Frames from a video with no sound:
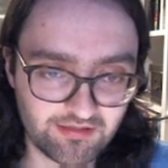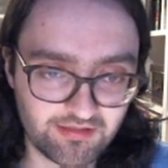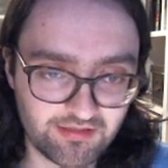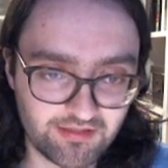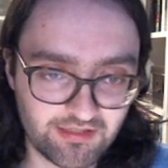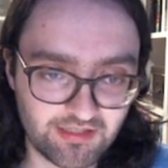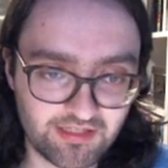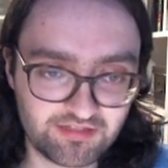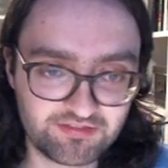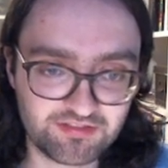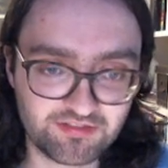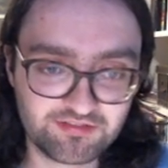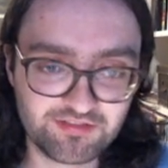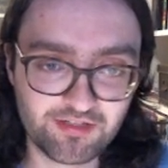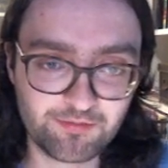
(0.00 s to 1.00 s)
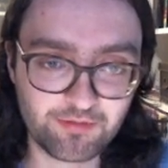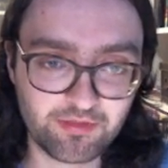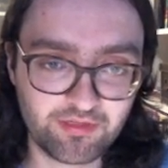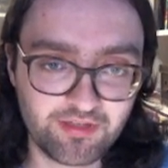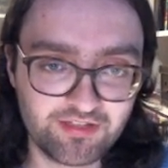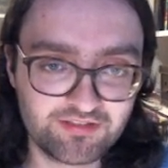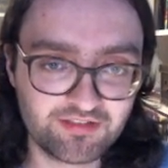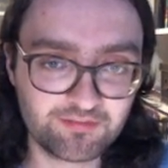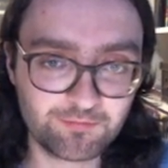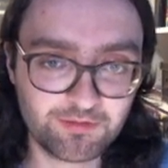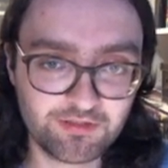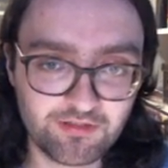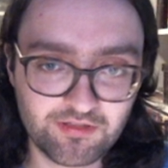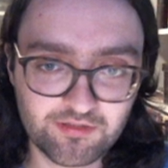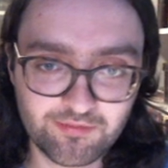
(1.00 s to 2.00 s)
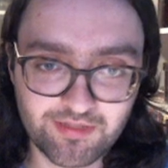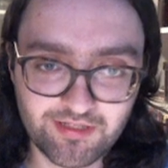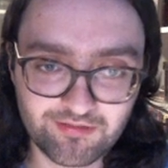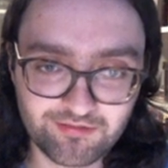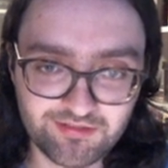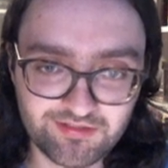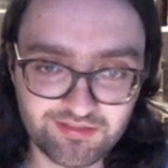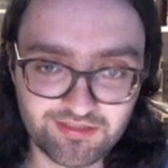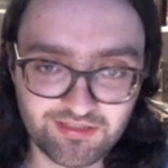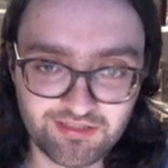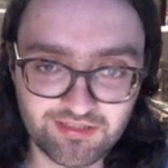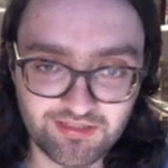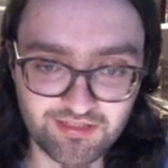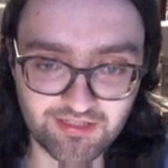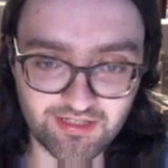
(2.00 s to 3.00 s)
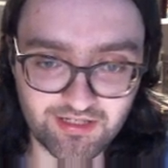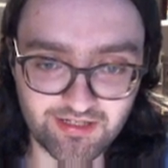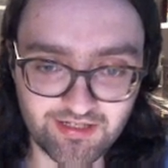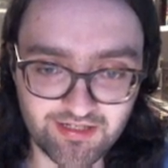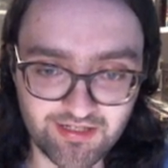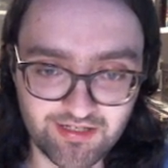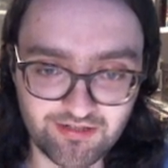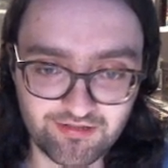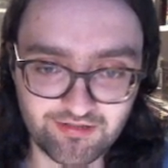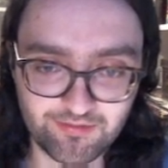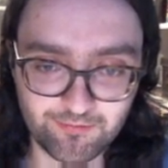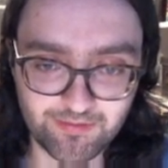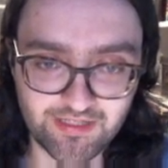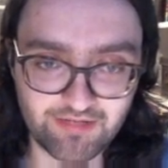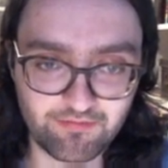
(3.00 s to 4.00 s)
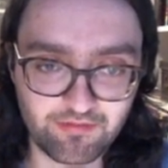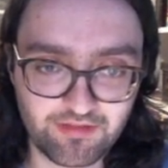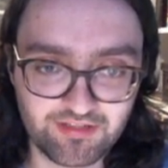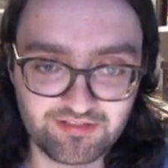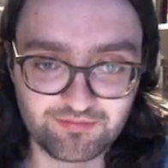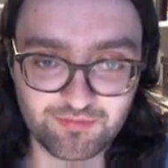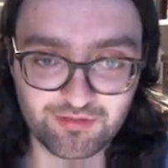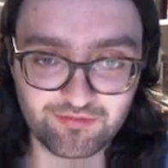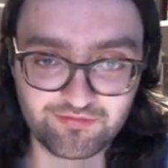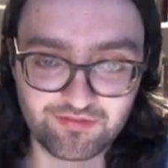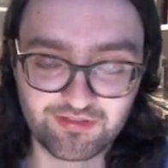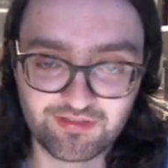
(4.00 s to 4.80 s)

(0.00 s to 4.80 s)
Yeah, let's just go with this as we talked about. And here we have this move.